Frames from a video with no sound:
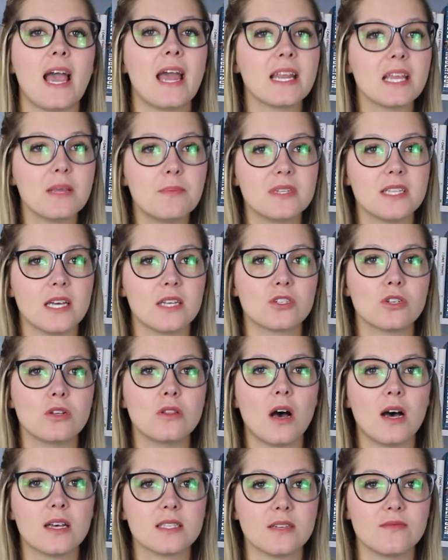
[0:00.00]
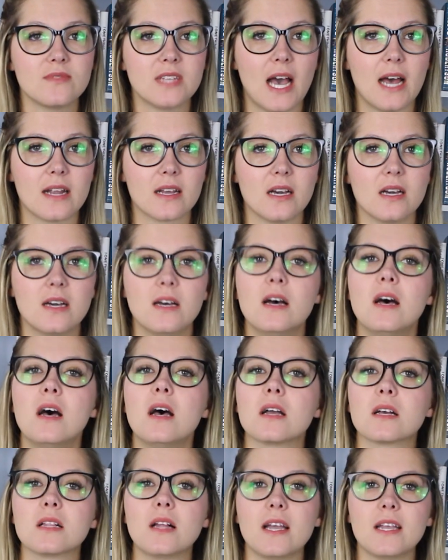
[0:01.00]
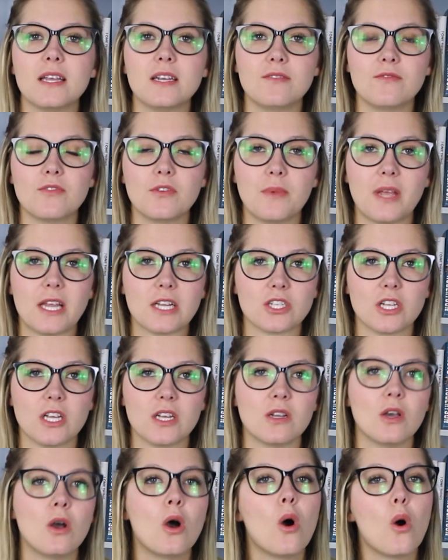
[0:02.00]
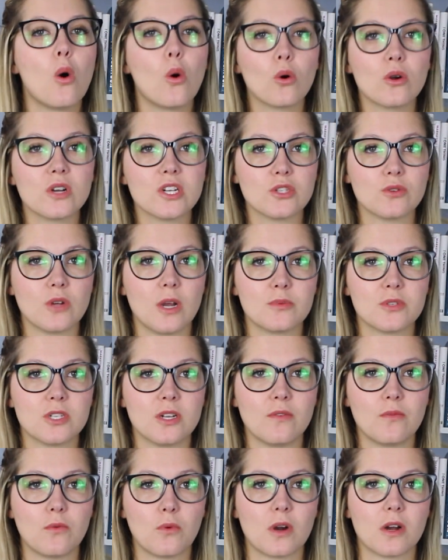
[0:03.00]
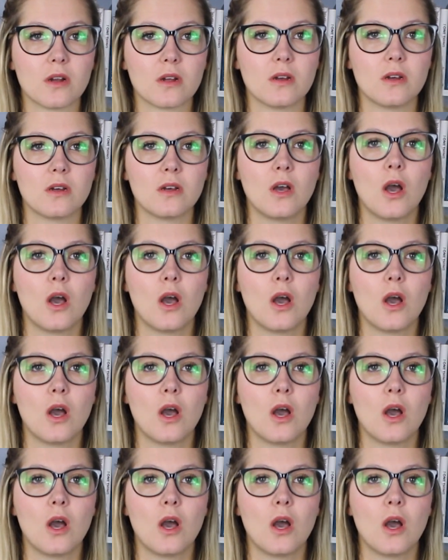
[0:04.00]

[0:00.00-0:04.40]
any potential loss of data, client information, or disruption of work.